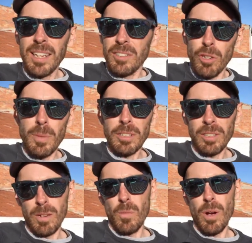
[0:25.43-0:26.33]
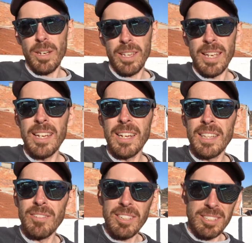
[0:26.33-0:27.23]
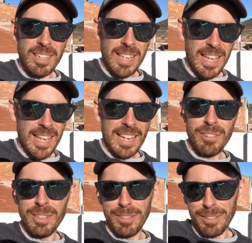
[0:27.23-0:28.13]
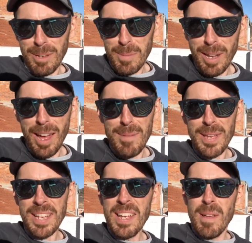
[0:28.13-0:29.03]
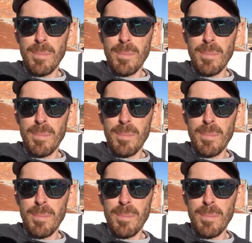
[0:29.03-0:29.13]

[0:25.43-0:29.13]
too much time working in the rest of the year and not enough time climbing,